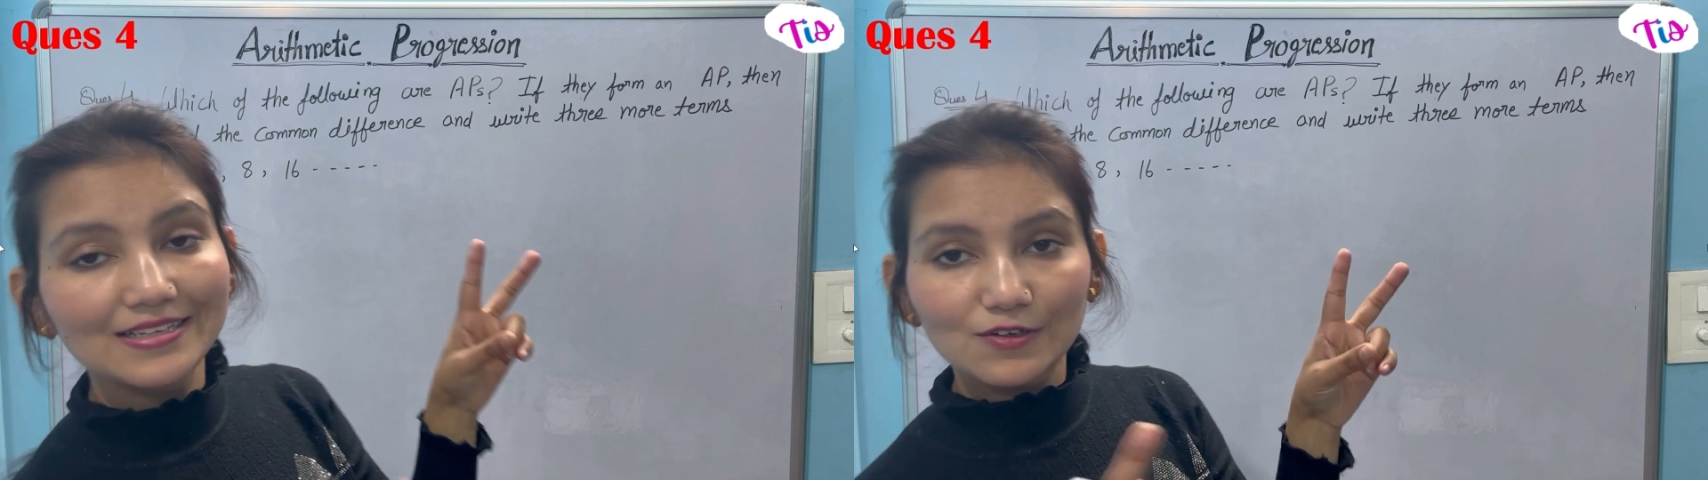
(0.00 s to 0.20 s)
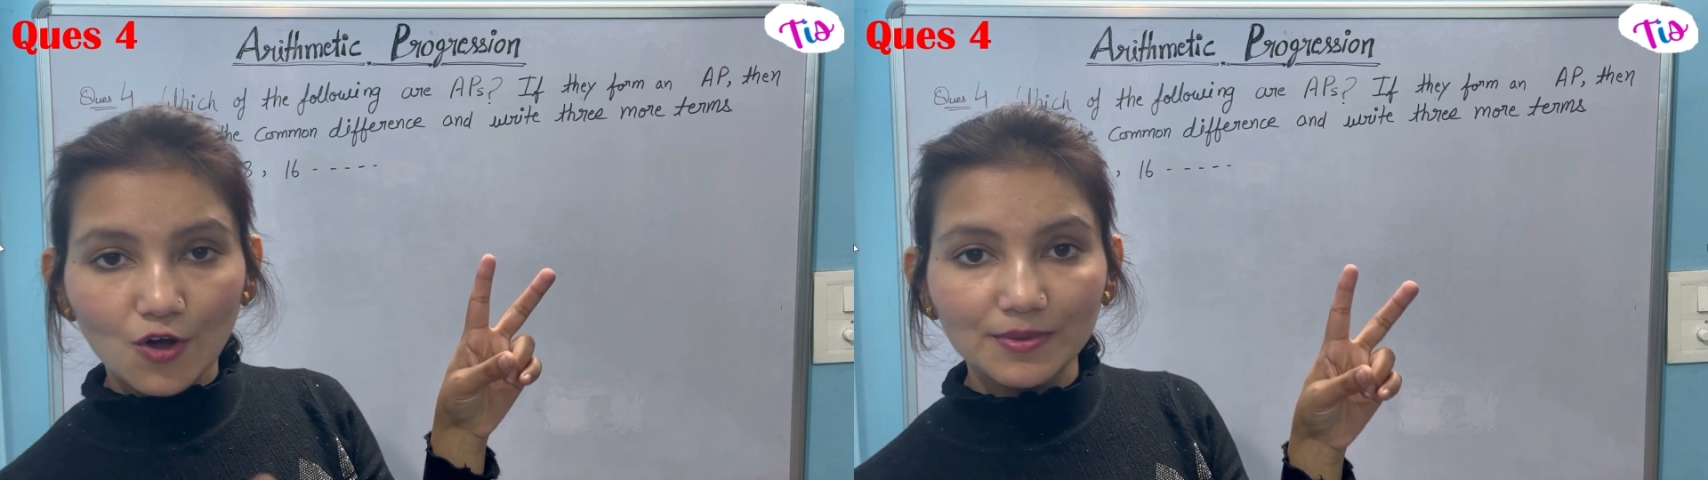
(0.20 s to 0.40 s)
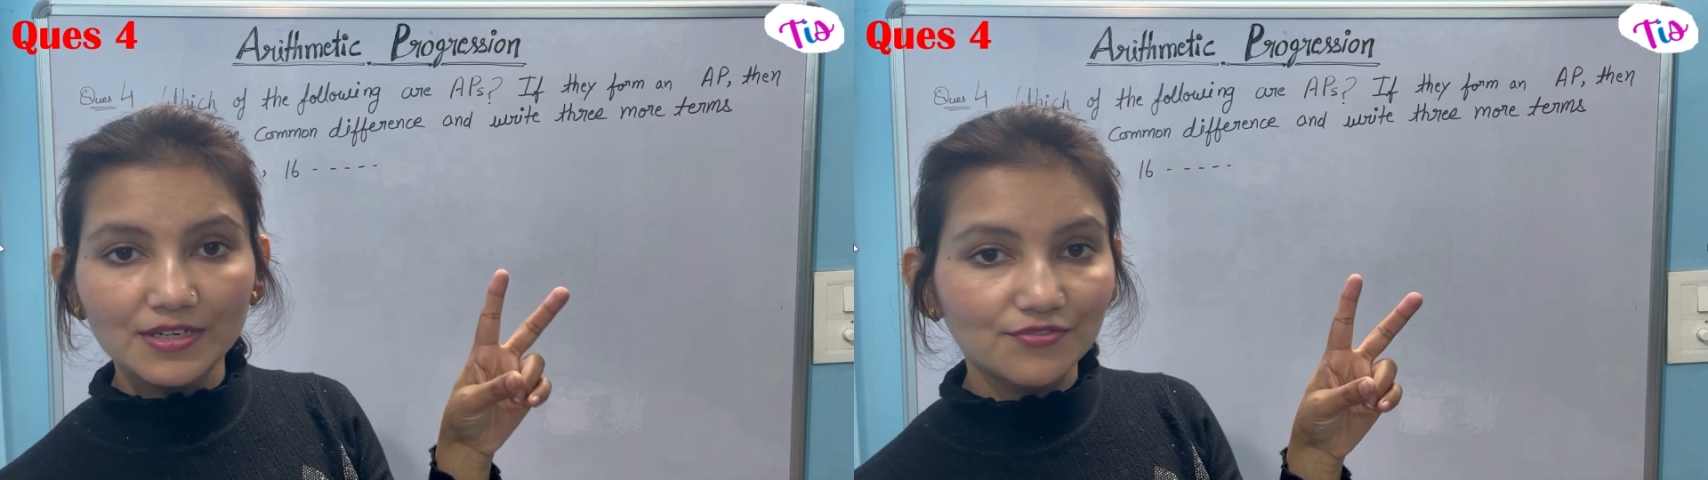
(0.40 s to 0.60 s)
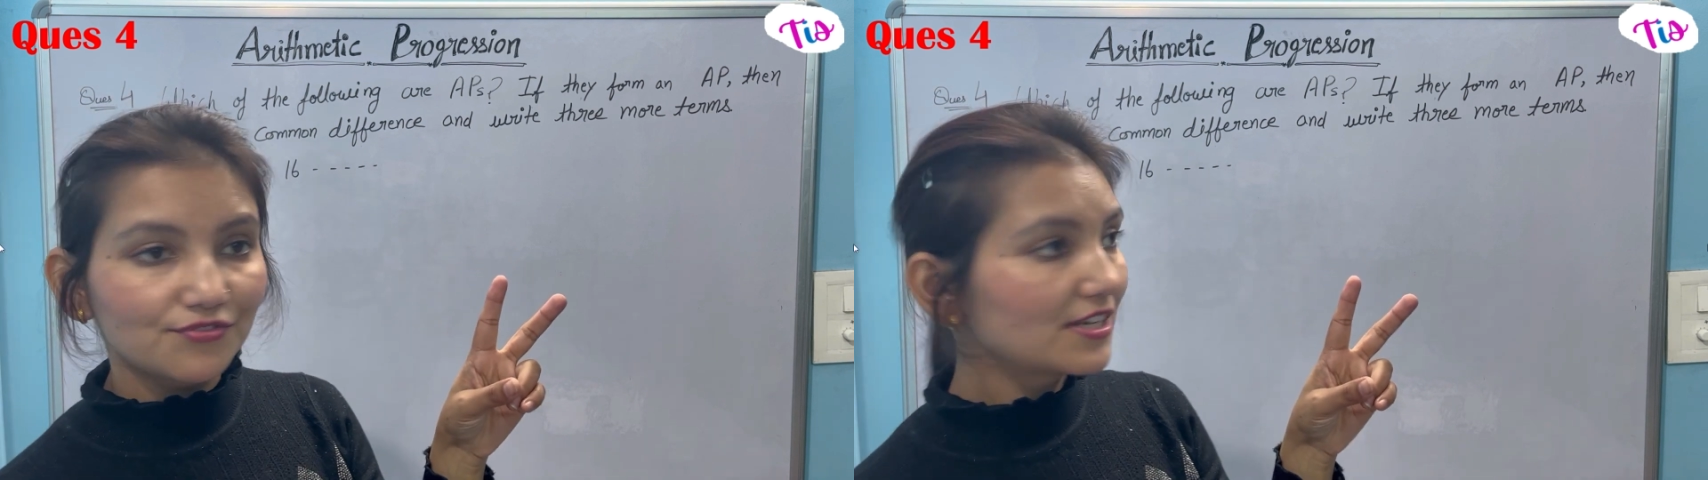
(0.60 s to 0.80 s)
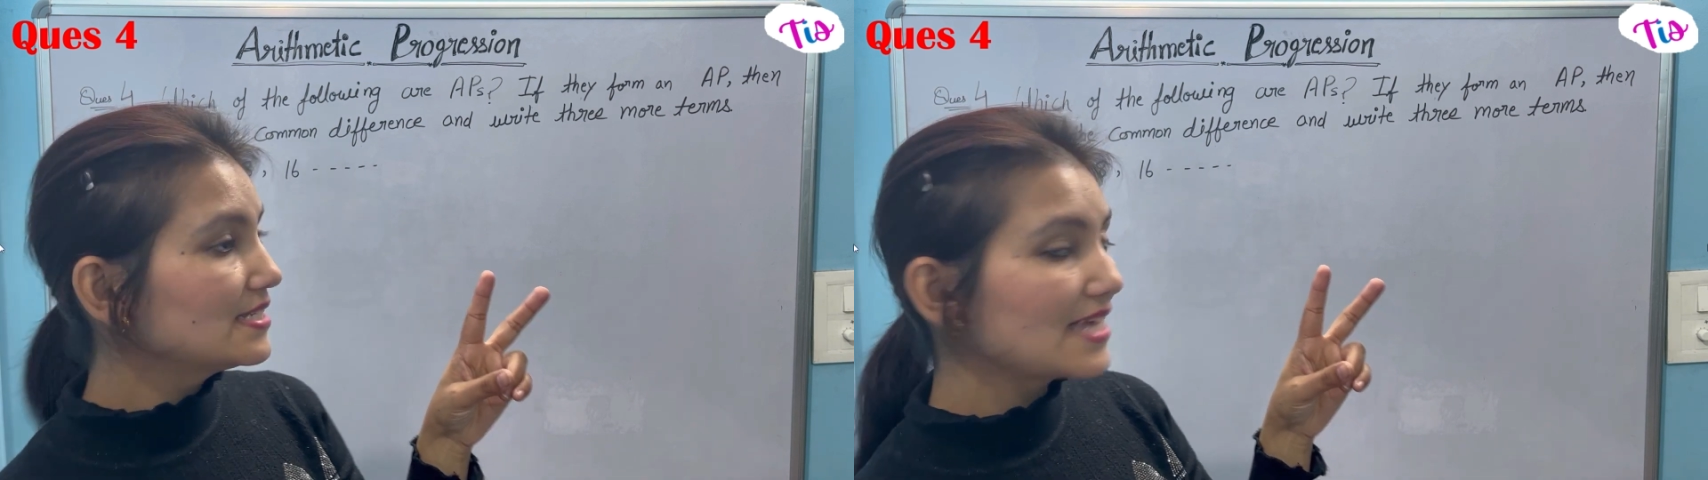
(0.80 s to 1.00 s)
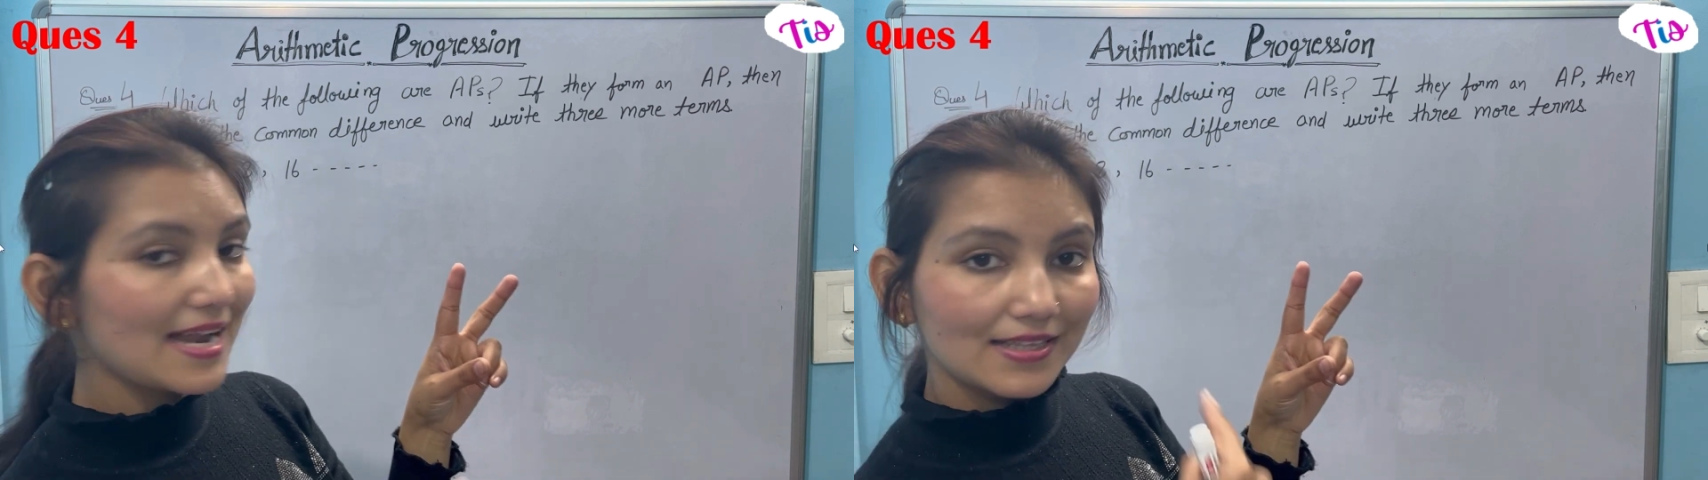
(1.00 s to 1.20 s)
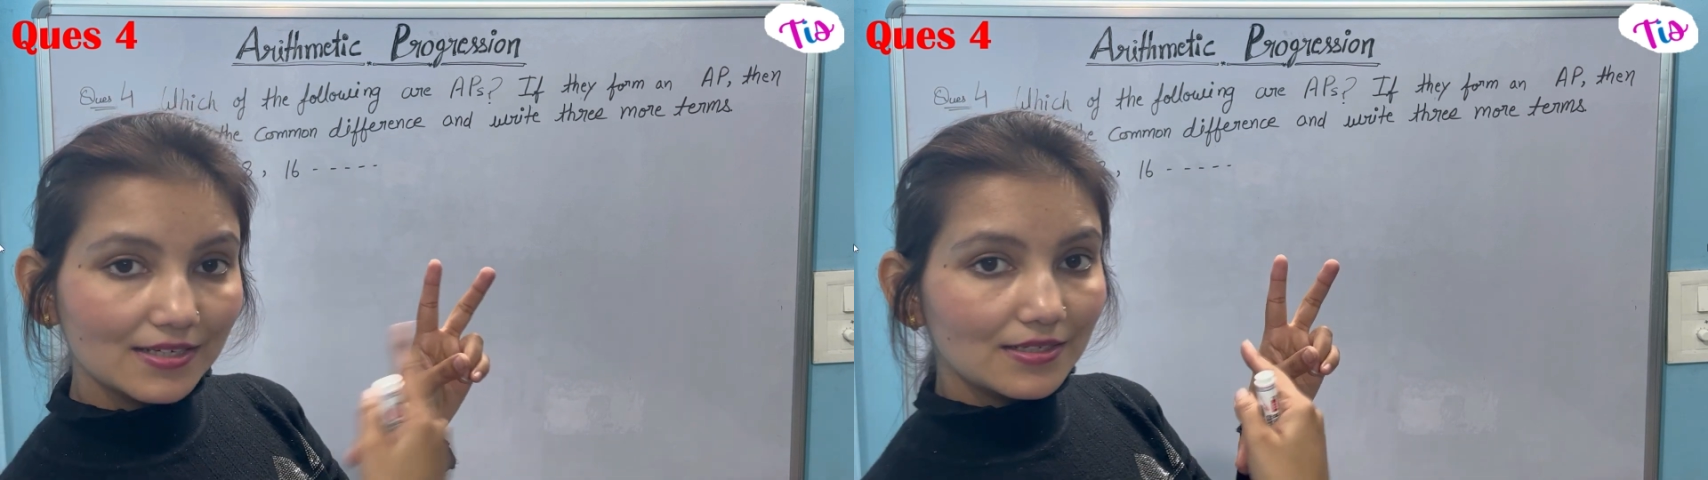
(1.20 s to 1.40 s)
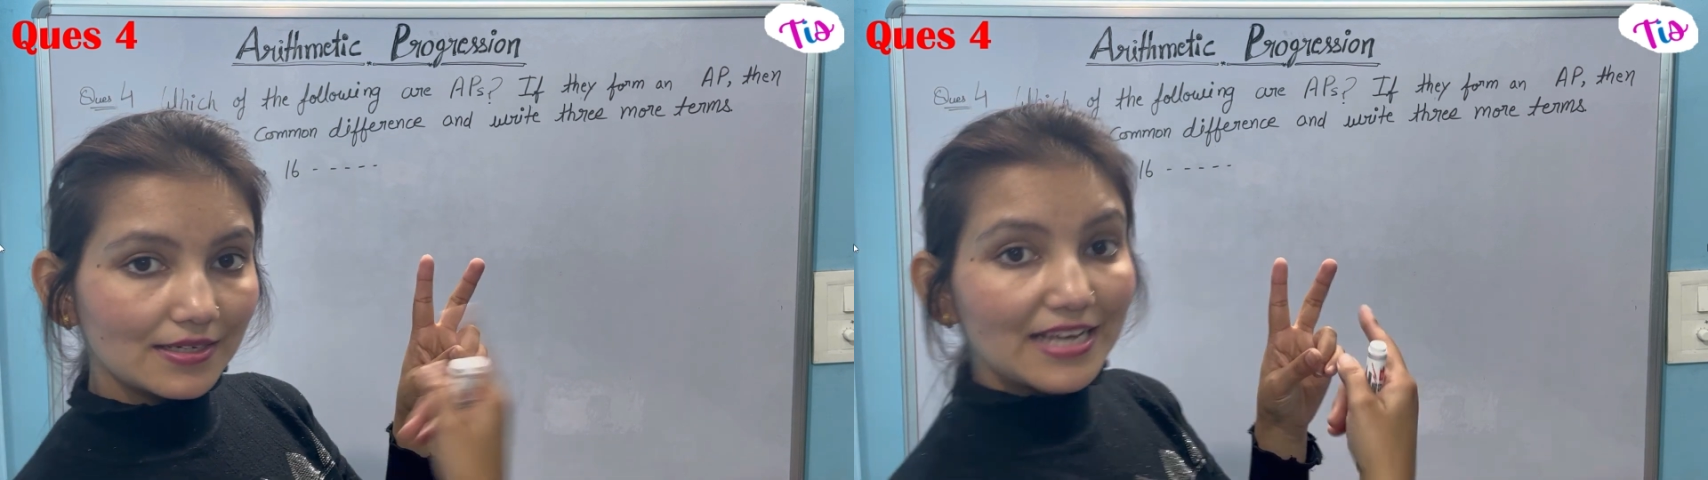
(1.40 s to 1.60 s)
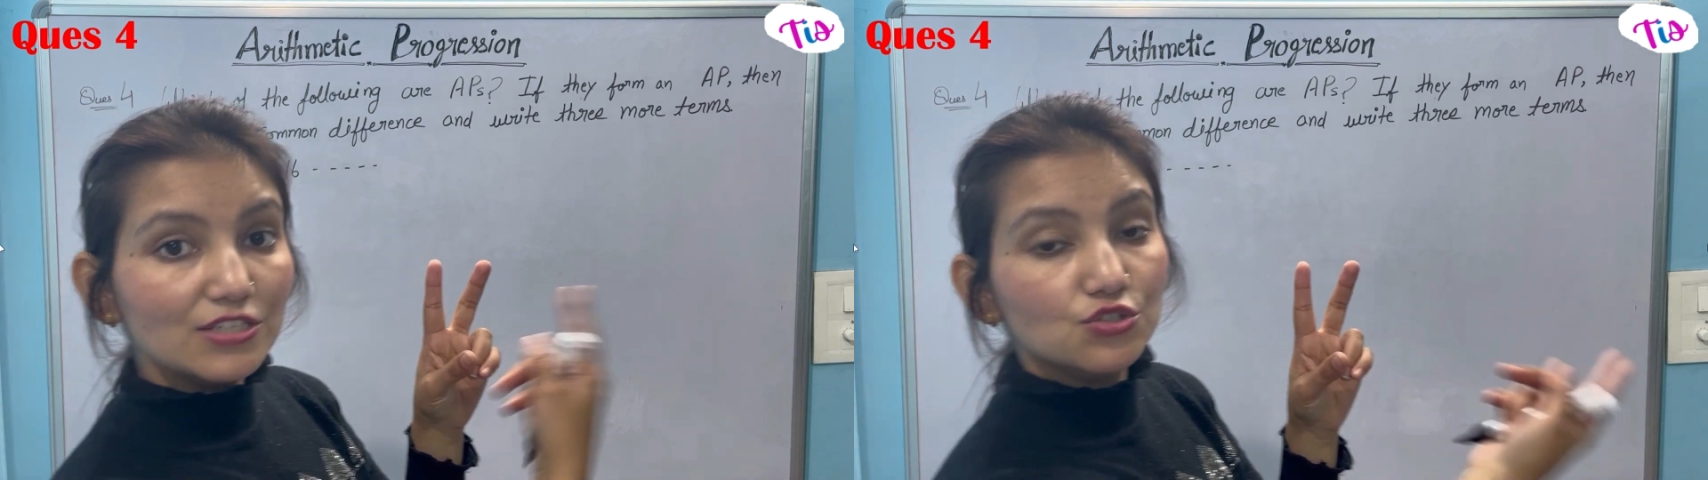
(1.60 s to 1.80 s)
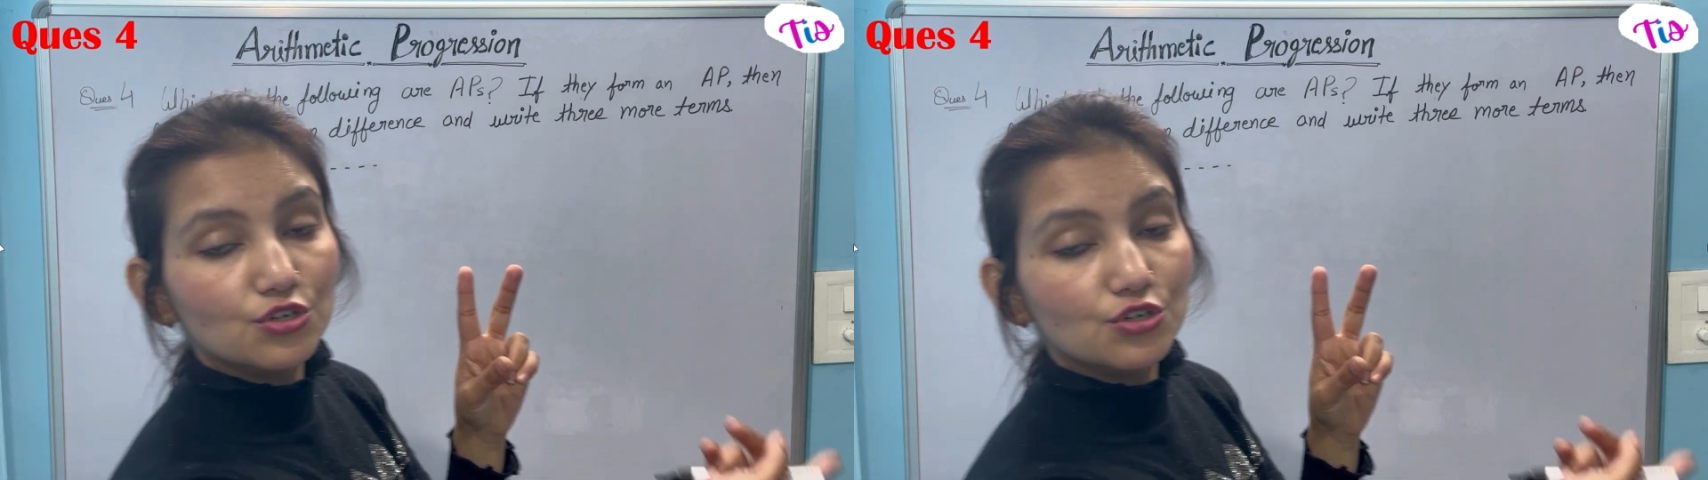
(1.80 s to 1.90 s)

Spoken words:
the common difference and the next